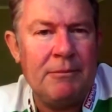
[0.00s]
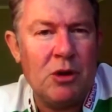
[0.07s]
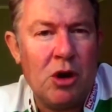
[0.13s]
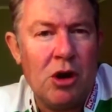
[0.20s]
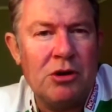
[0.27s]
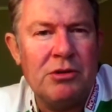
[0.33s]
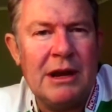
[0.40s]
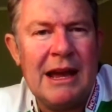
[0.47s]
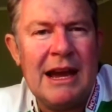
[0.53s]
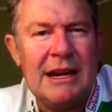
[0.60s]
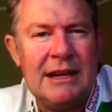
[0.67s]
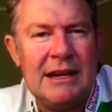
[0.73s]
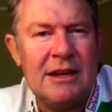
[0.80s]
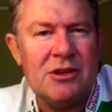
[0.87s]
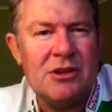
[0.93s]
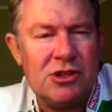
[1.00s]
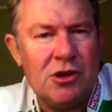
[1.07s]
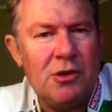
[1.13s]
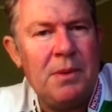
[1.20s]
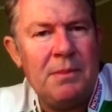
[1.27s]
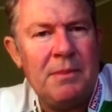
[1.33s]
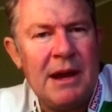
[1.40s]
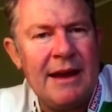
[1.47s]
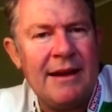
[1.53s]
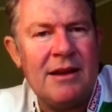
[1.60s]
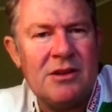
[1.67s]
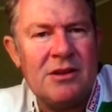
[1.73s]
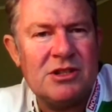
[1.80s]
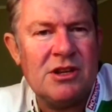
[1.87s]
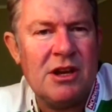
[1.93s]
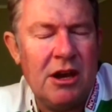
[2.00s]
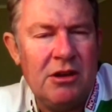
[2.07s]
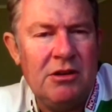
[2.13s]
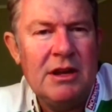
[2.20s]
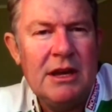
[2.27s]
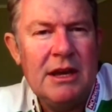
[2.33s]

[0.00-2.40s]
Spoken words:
congregating at supermarkets, so